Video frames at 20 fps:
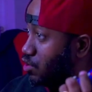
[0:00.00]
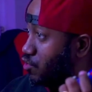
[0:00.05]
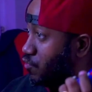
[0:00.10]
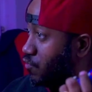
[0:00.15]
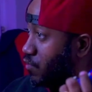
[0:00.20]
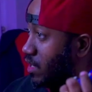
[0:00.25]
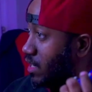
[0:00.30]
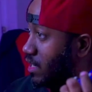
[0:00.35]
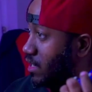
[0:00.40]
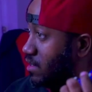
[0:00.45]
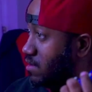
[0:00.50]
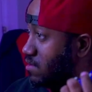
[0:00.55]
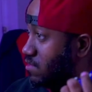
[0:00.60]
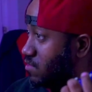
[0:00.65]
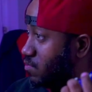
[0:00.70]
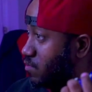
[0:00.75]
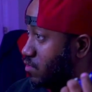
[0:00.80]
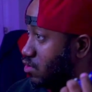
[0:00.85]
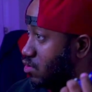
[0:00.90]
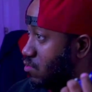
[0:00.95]

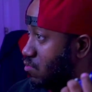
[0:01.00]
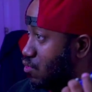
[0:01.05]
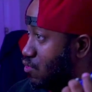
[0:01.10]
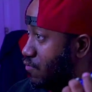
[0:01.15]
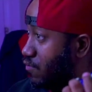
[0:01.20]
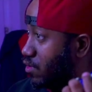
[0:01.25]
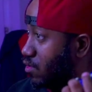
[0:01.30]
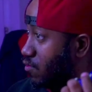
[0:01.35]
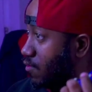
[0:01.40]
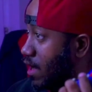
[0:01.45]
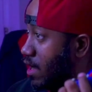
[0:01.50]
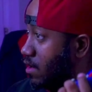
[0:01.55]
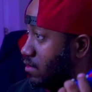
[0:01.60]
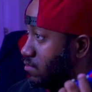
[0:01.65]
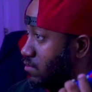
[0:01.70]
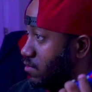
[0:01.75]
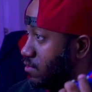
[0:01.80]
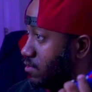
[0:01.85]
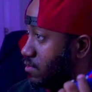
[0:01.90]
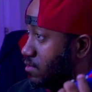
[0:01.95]
grittiness when you move it
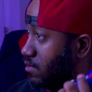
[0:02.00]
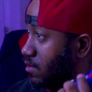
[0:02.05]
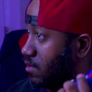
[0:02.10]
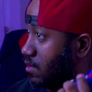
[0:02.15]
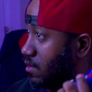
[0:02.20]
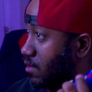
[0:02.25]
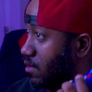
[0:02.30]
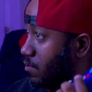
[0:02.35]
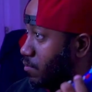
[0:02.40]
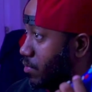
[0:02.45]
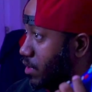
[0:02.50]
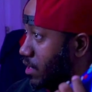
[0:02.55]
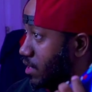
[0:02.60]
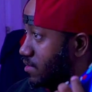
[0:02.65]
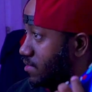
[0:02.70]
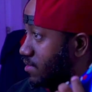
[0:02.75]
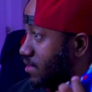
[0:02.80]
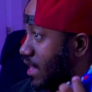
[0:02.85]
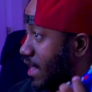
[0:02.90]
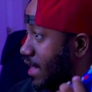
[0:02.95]
around, but
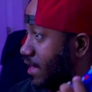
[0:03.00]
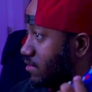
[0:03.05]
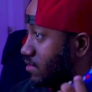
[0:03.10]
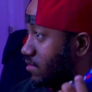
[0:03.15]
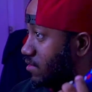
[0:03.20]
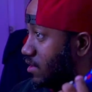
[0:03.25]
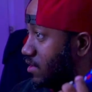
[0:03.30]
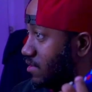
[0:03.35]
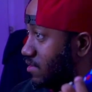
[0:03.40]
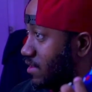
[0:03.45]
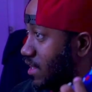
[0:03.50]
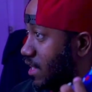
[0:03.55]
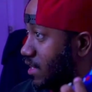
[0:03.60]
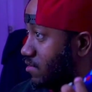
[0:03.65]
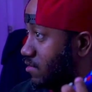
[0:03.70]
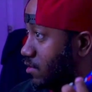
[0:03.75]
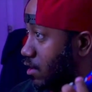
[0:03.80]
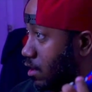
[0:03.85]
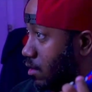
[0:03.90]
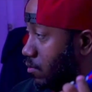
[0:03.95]
it's not
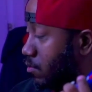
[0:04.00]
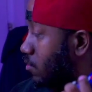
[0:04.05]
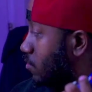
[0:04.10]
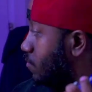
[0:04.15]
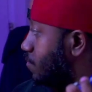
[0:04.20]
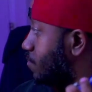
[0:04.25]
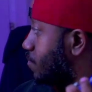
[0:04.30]
terrible.